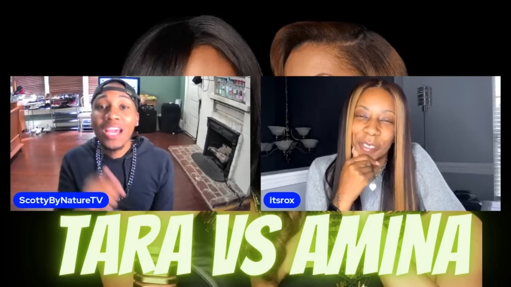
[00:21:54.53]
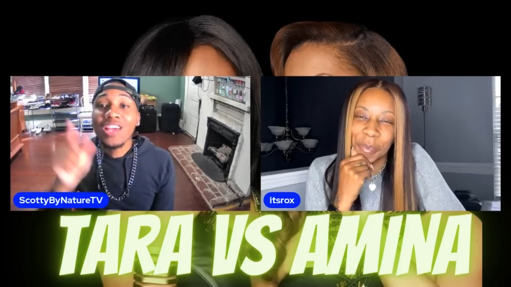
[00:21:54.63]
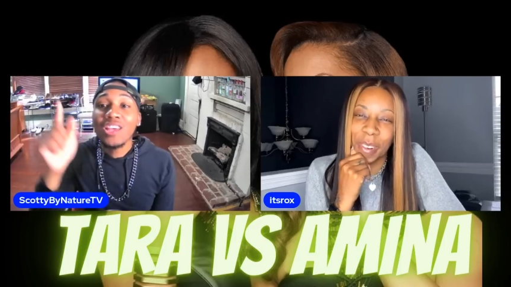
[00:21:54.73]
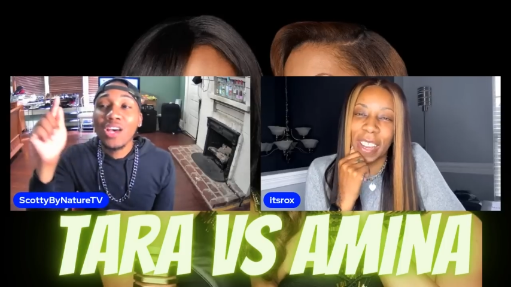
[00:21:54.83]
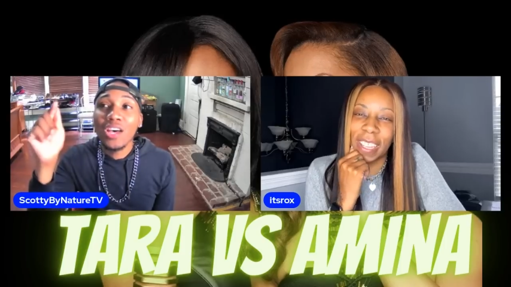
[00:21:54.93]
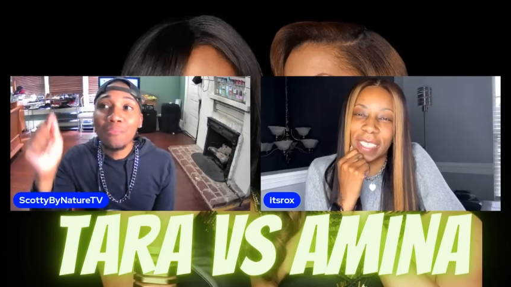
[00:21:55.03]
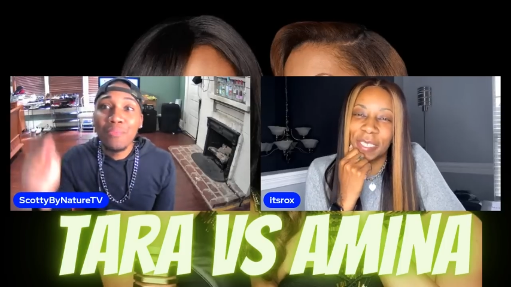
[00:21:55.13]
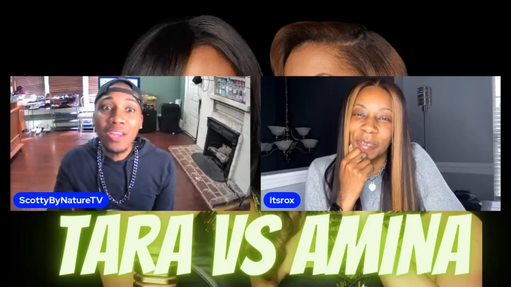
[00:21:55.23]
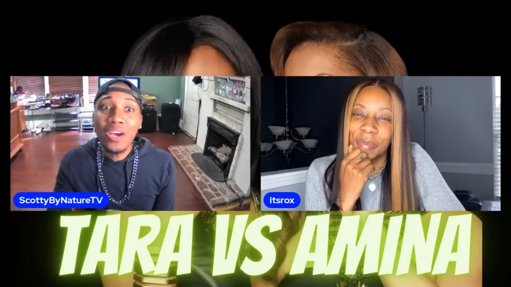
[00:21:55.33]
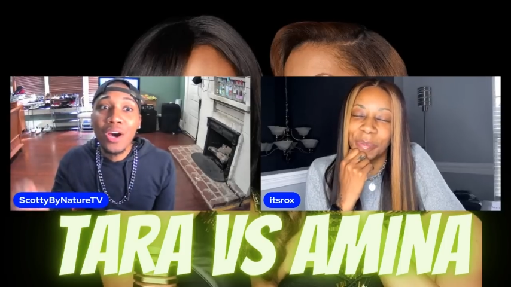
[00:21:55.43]
Speaker 1: right.
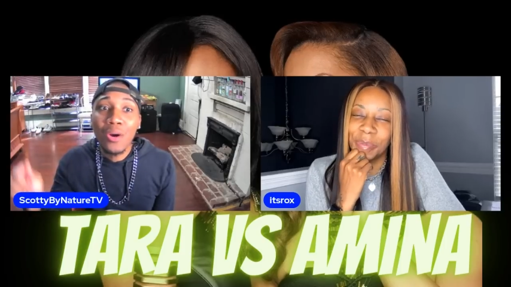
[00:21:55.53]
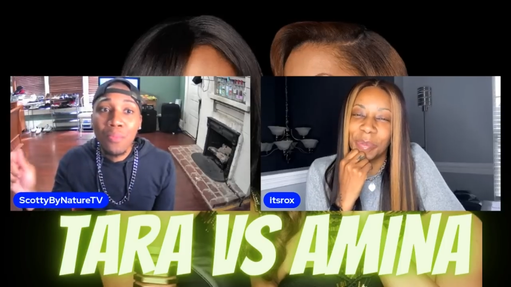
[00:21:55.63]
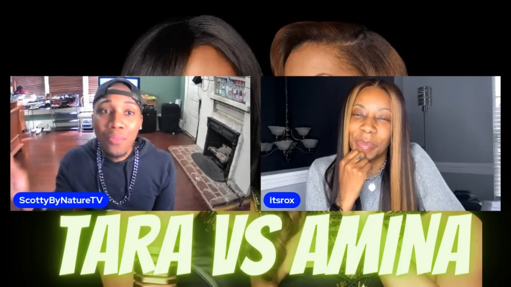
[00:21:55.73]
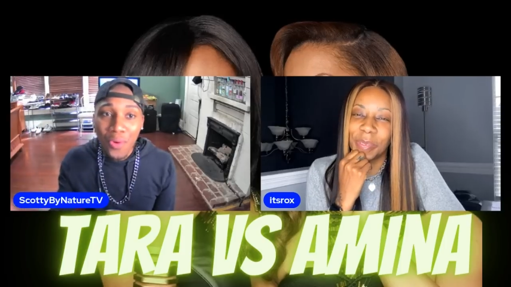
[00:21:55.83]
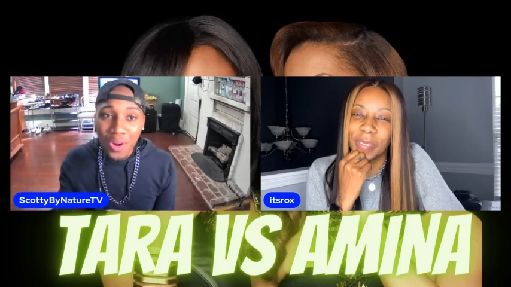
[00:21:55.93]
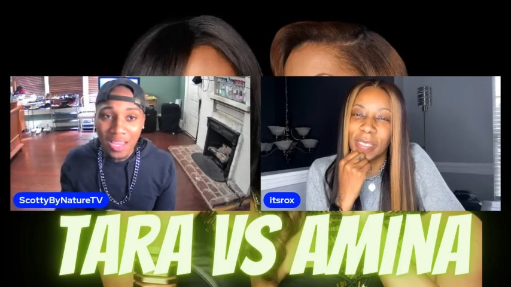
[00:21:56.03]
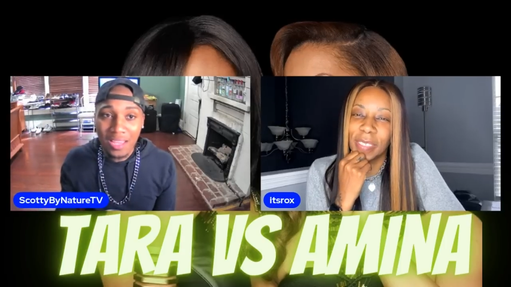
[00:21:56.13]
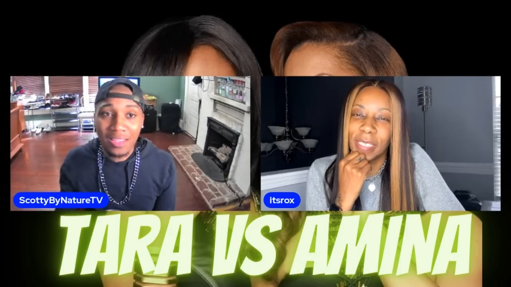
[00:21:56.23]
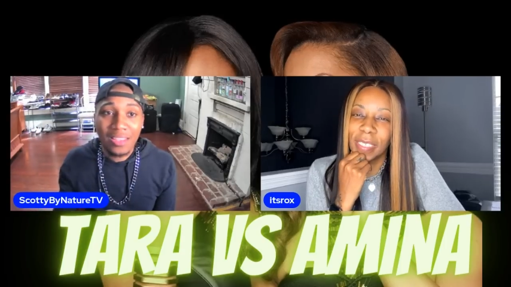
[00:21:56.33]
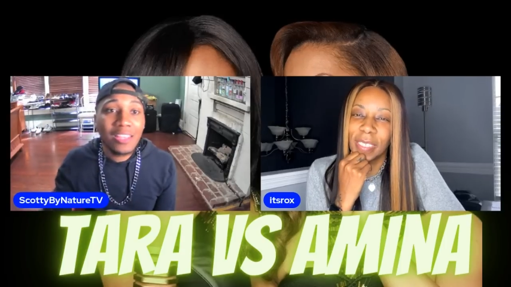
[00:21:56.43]
Amina aborted
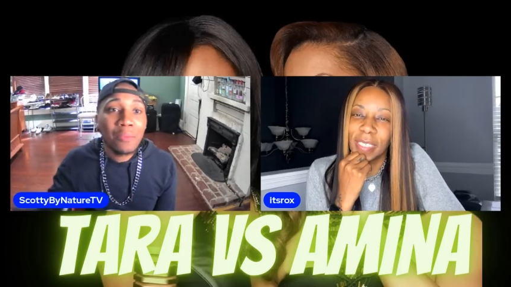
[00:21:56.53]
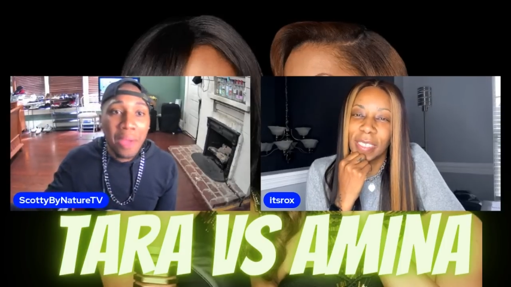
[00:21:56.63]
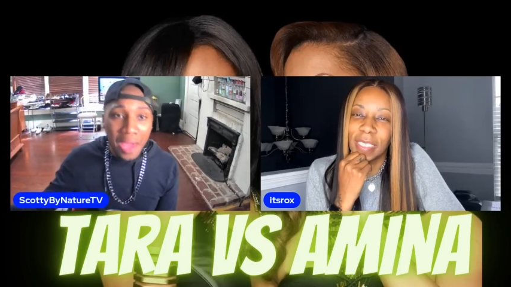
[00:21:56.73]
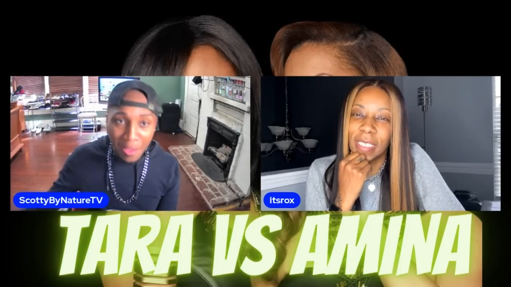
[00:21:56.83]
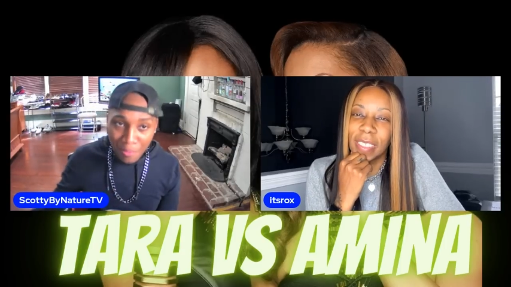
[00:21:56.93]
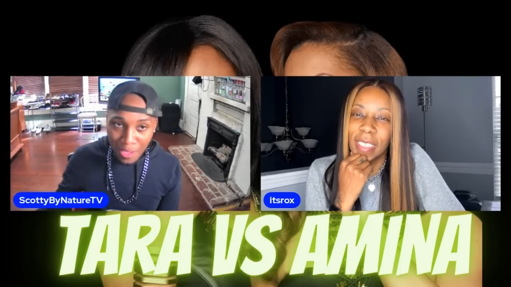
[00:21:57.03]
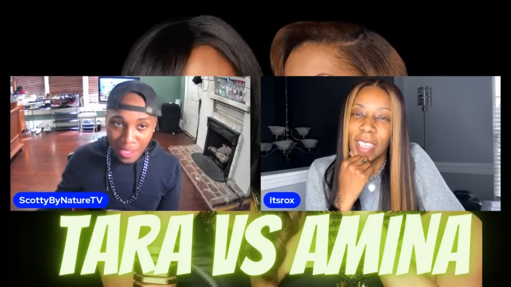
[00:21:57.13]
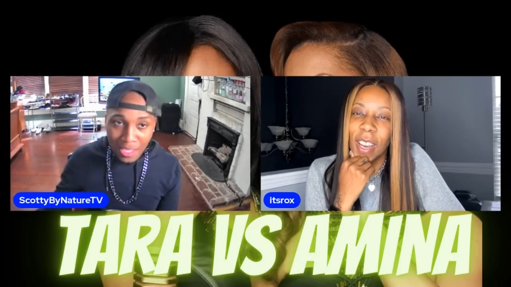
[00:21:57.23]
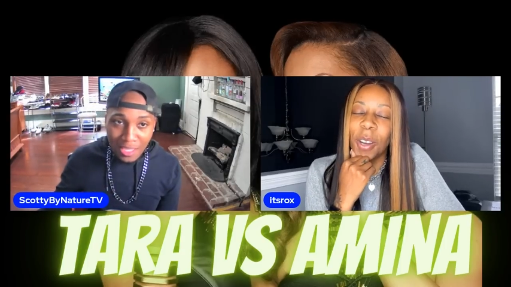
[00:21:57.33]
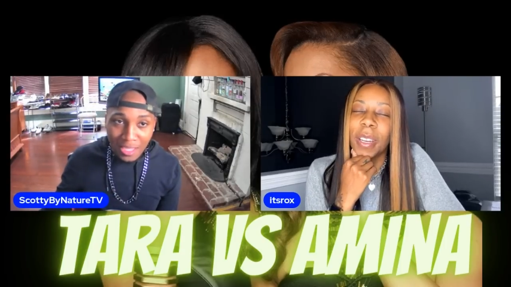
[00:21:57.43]
the baby.
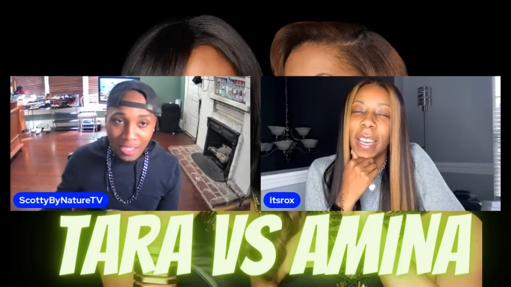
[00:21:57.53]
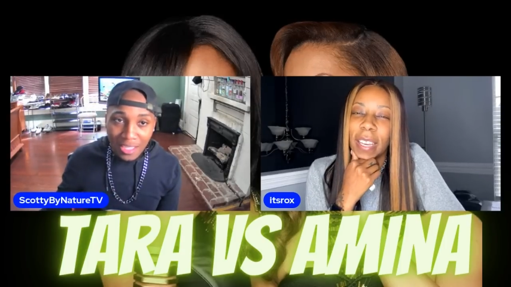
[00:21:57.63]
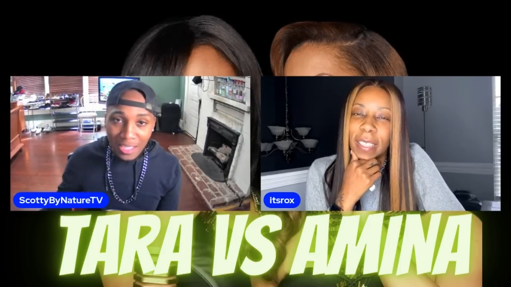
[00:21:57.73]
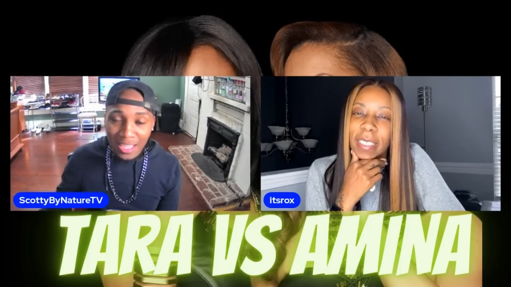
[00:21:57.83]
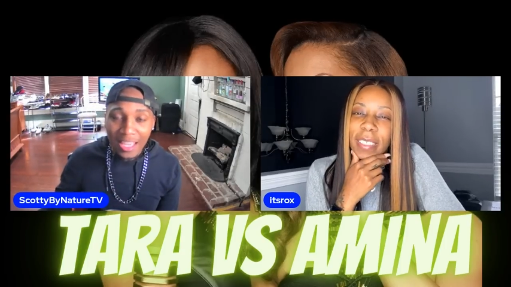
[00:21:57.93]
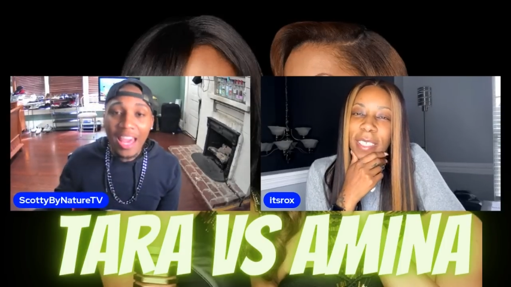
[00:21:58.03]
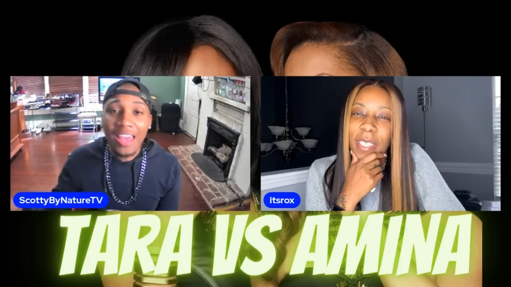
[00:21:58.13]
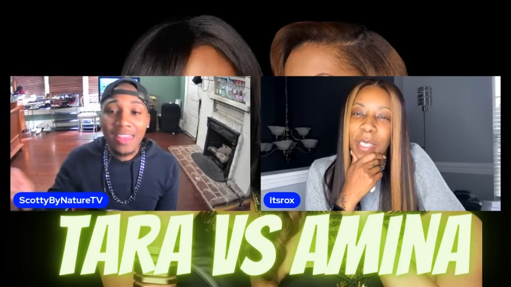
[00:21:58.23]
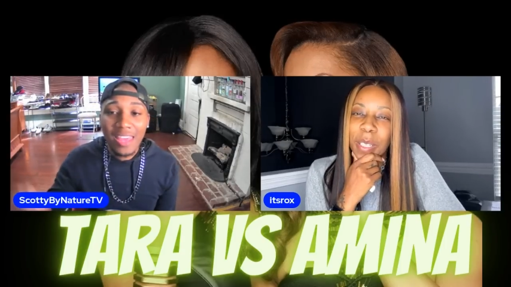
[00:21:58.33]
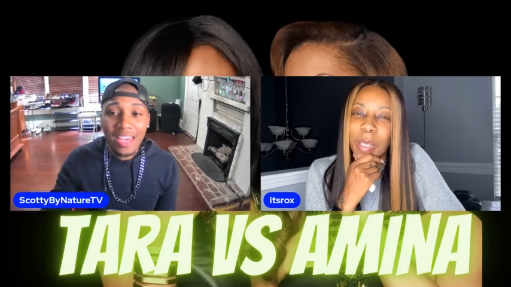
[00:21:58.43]
Okay. And
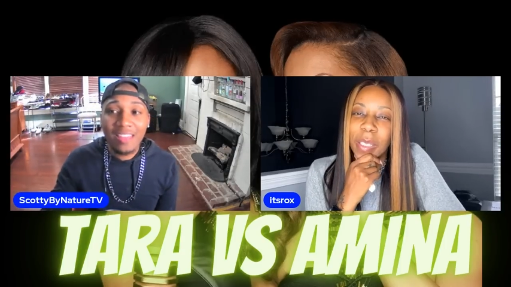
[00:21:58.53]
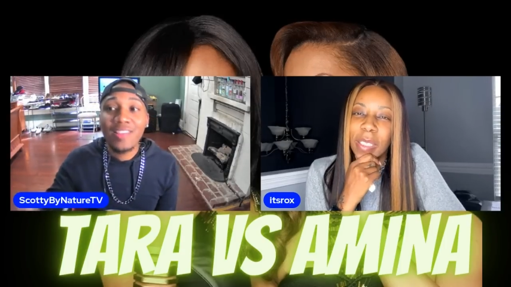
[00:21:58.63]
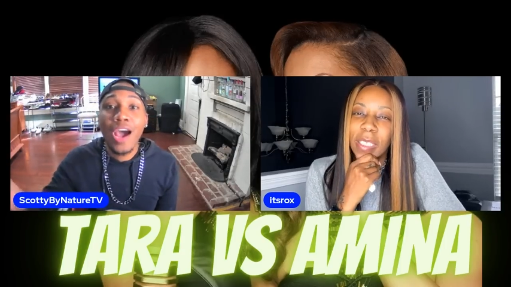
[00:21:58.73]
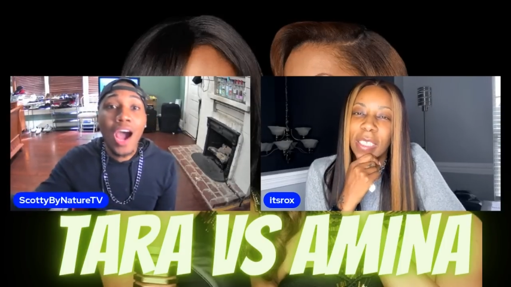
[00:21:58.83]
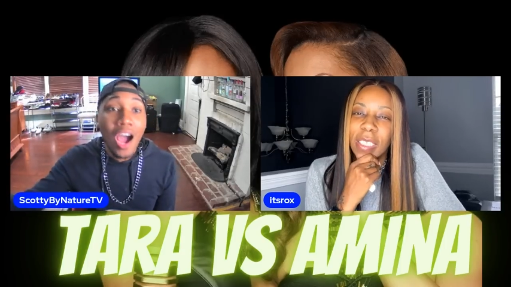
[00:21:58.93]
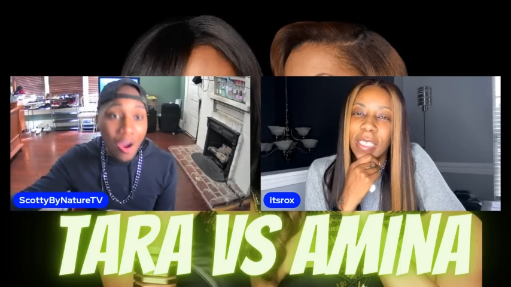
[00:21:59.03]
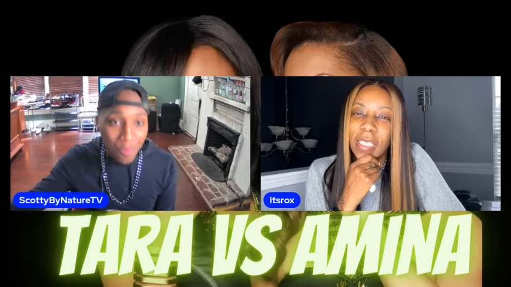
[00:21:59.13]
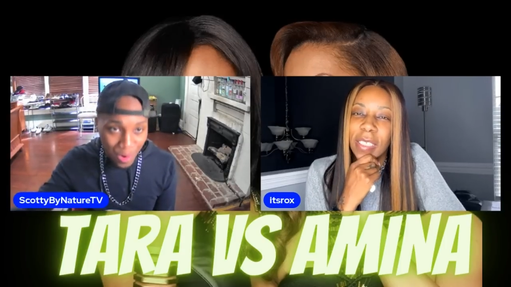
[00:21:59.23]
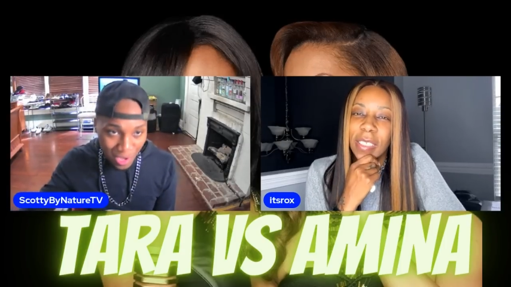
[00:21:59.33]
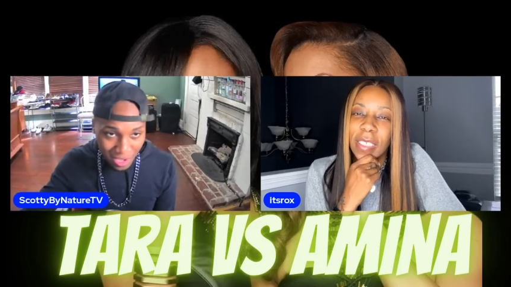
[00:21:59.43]
then
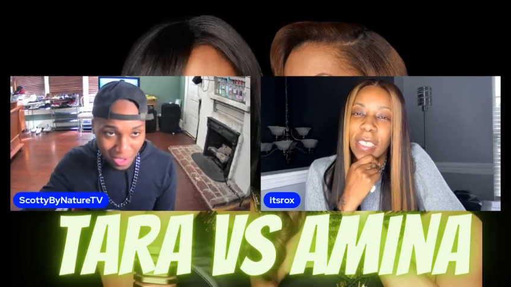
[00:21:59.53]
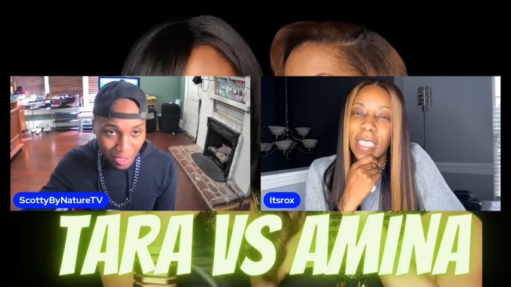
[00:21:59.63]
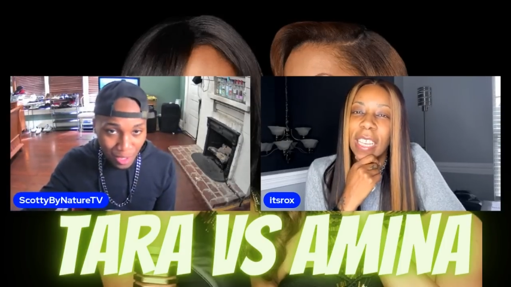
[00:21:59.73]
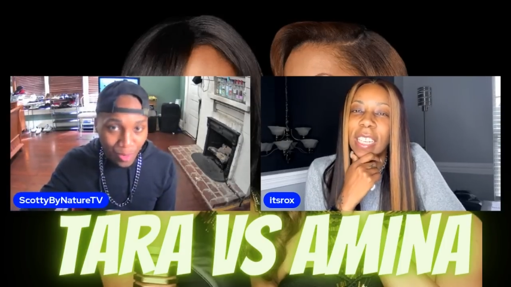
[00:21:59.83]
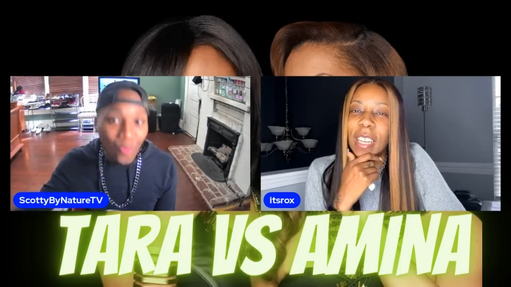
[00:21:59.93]
Tara ended